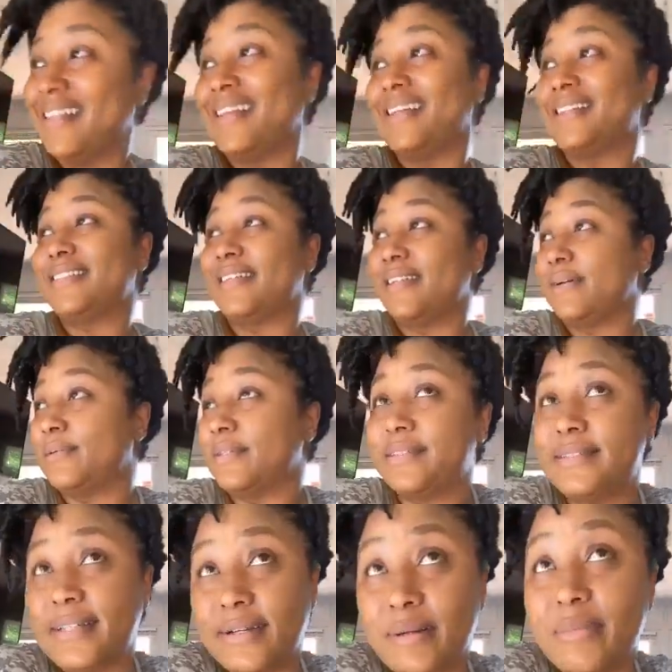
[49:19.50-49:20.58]
I think that's all I
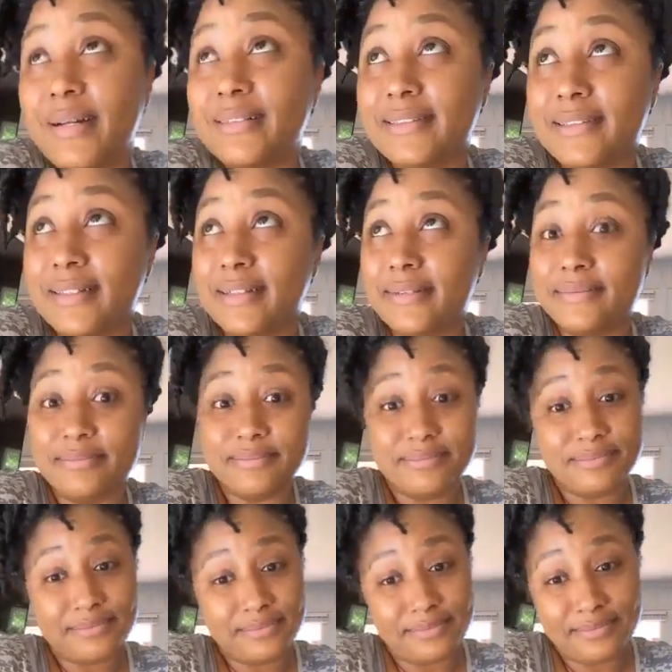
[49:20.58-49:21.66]
wanted to talk about today.
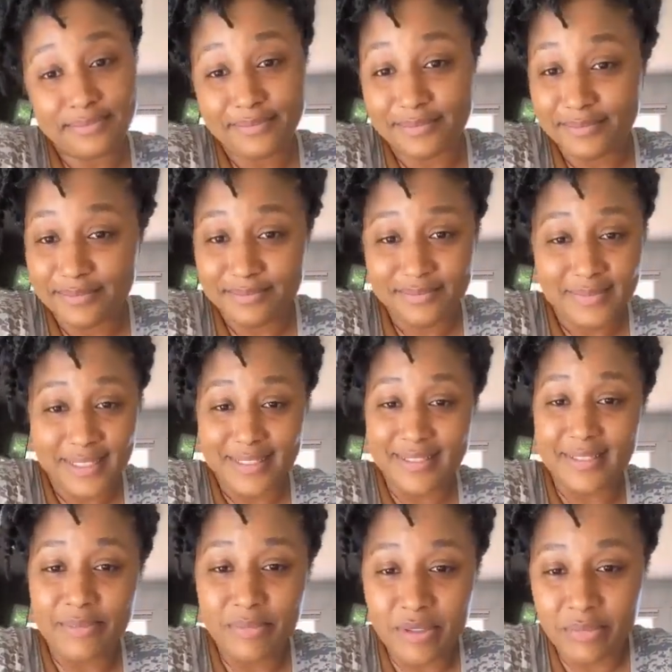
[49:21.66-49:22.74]

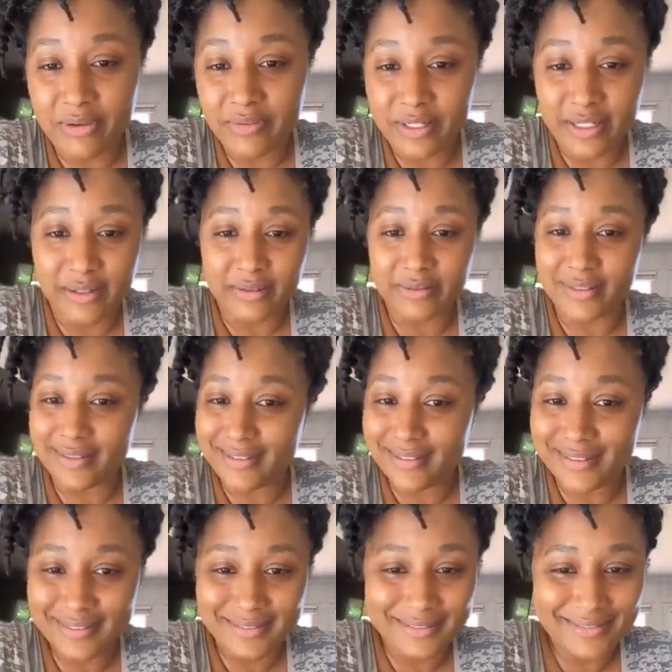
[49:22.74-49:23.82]
A symptom of an
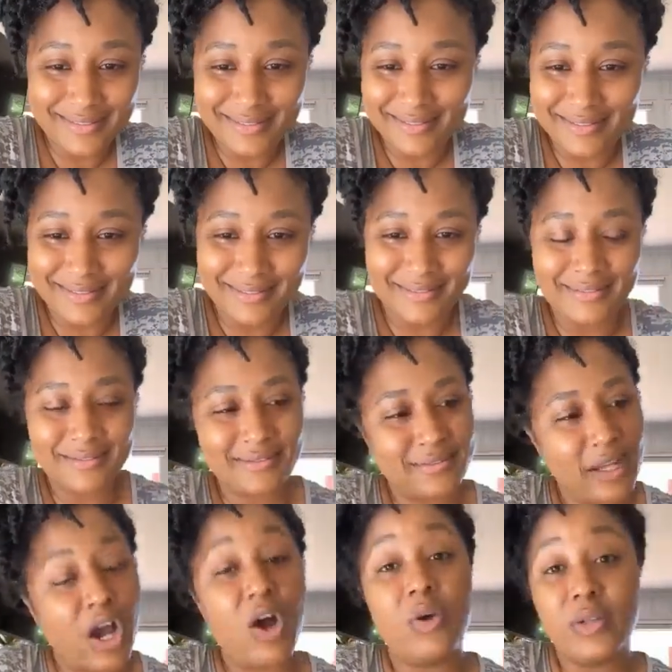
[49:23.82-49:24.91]
illness.
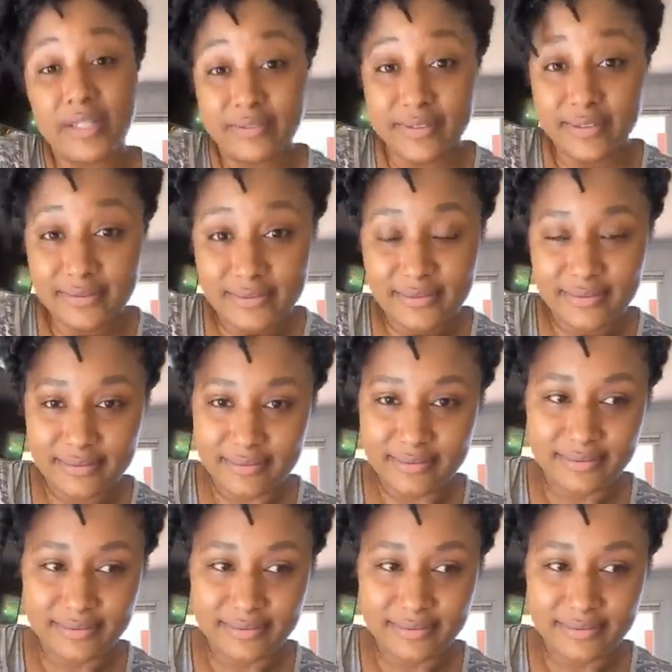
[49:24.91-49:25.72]
All of it.